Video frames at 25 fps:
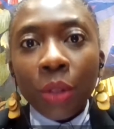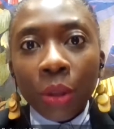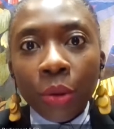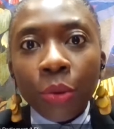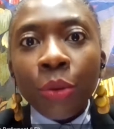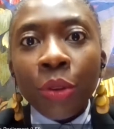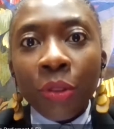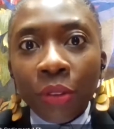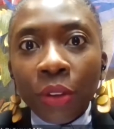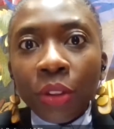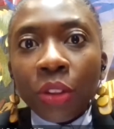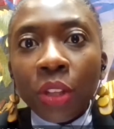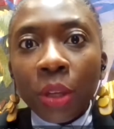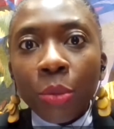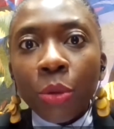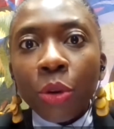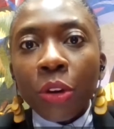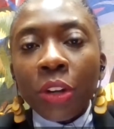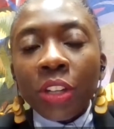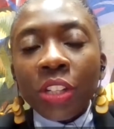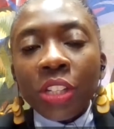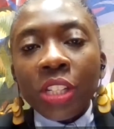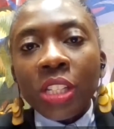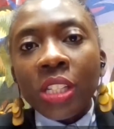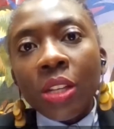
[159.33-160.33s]
with a
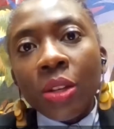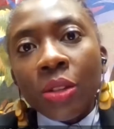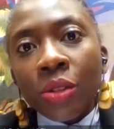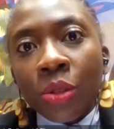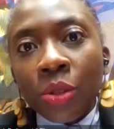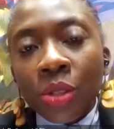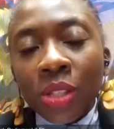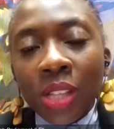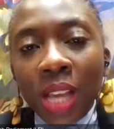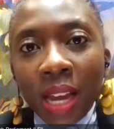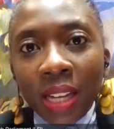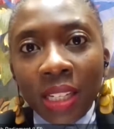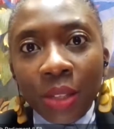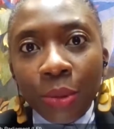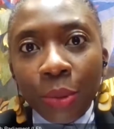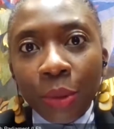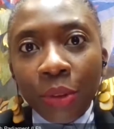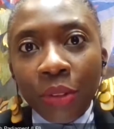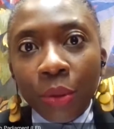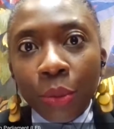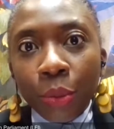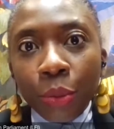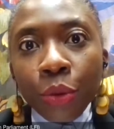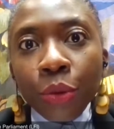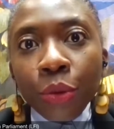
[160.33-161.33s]
democratic society
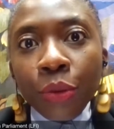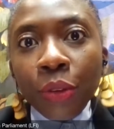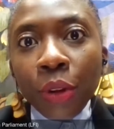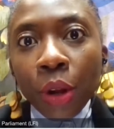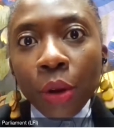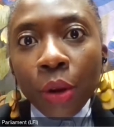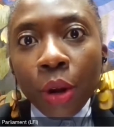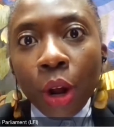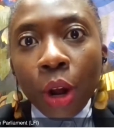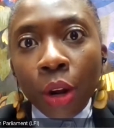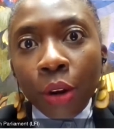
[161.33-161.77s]
with the rule